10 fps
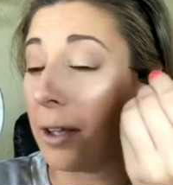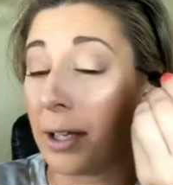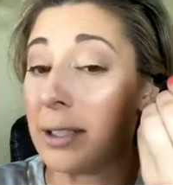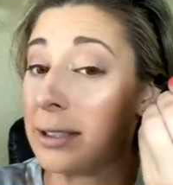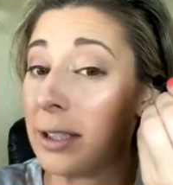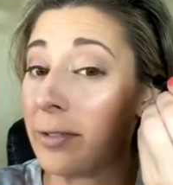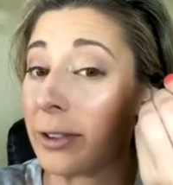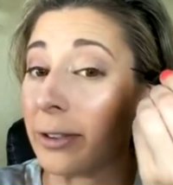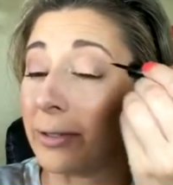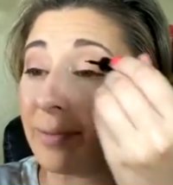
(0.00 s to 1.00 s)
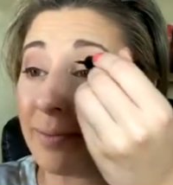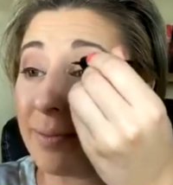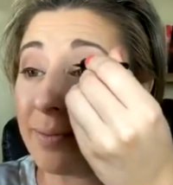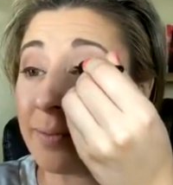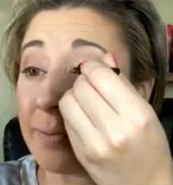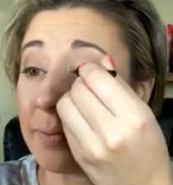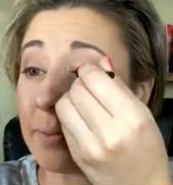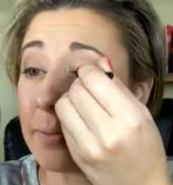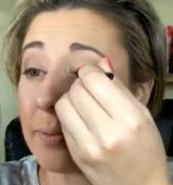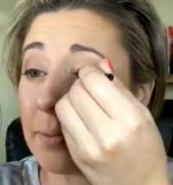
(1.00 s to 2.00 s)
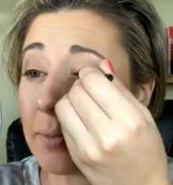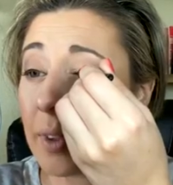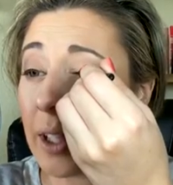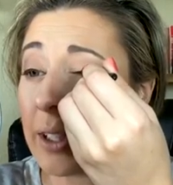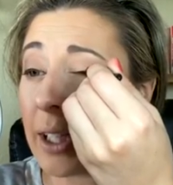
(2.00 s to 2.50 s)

It's difficult. It